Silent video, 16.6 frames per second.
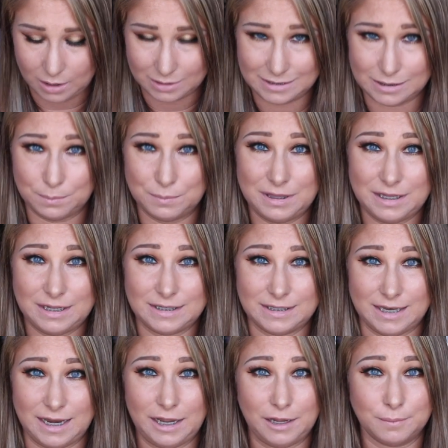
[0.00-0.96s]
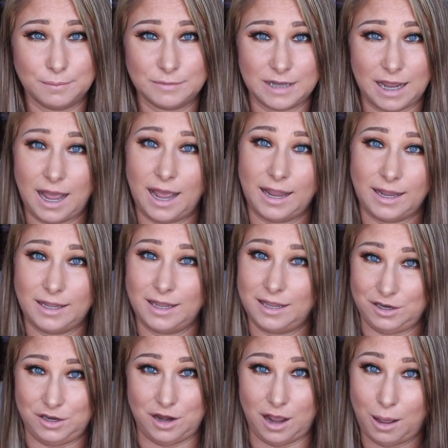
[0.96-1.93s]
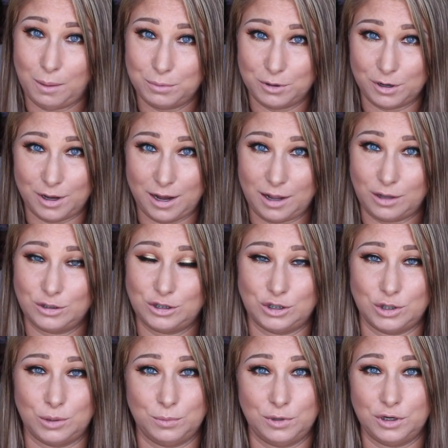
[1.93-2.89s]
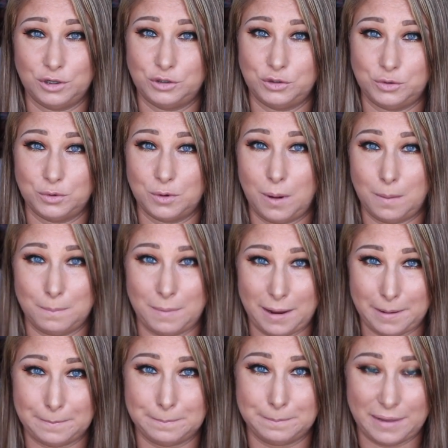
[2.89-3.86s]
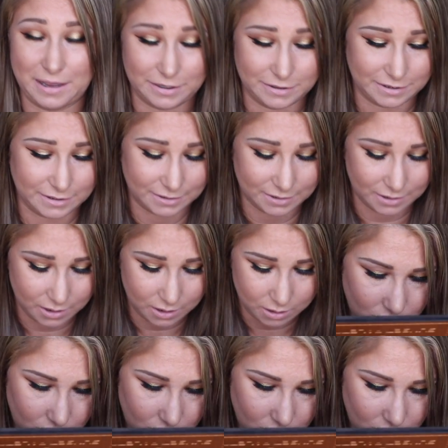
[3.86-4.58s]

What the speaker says: Some of these names I cannot pronounce, so I'm going to do my best.